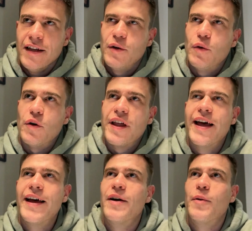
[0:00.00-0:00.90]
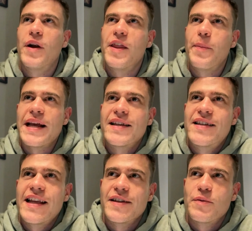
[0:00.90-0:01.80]
Or one of the biggest
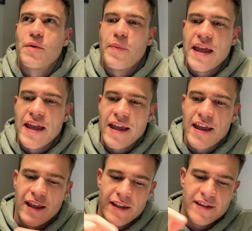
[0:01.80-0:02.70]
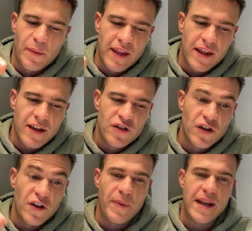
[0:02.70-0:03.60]
things will be something that
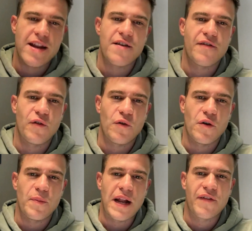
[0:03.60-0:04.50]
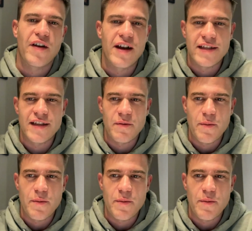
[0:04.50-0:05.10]
should have been done for Black Friday, Cyber